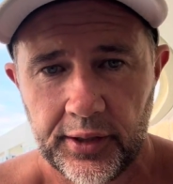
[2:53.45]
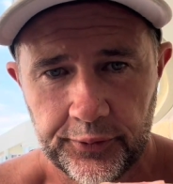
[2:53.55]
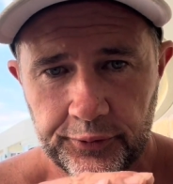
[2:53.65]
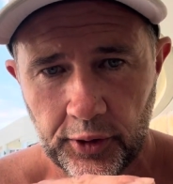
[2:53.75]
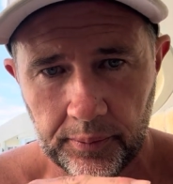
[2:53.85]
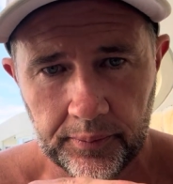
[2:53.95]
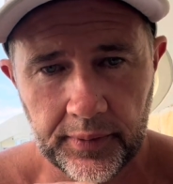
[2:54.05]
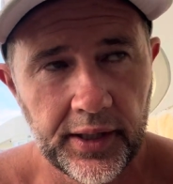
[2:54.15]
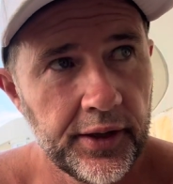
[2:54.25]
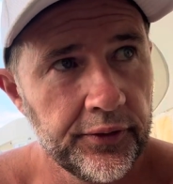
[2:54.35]
from
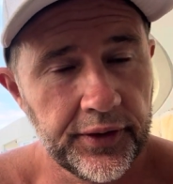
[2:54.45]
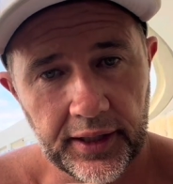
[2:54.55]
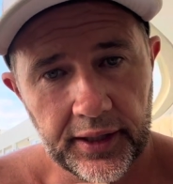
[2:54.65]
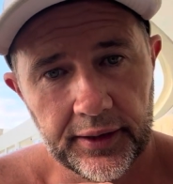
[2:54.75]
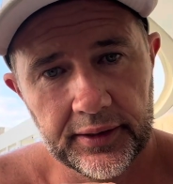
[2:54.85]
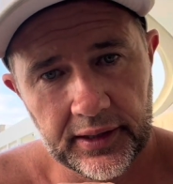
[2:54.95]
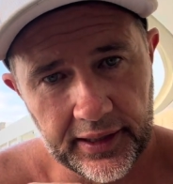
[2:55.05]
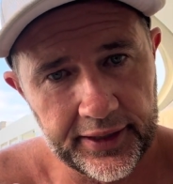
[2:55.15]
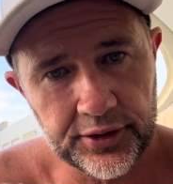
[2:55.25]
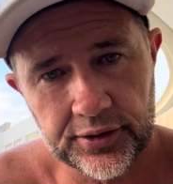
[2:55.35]
the
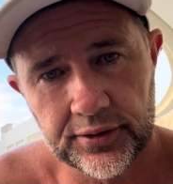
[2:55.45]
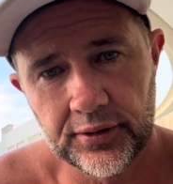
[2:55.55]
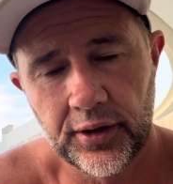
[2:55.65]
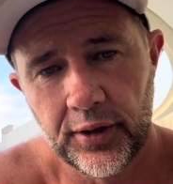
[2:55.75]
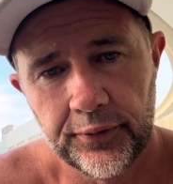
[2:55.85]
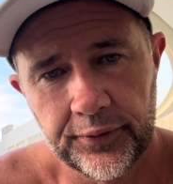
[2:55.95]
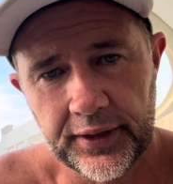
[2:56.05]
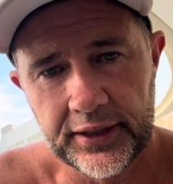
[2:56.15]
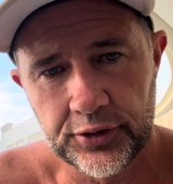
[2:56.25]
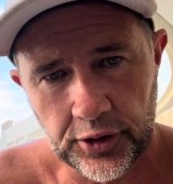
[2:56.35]
ledge of
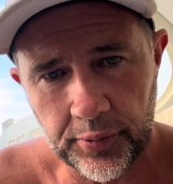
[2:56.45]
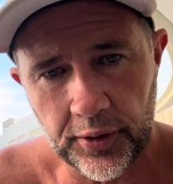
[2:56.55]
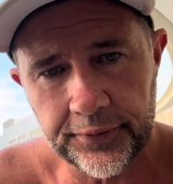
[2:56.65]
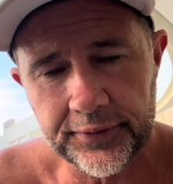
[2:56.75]
the drop-off.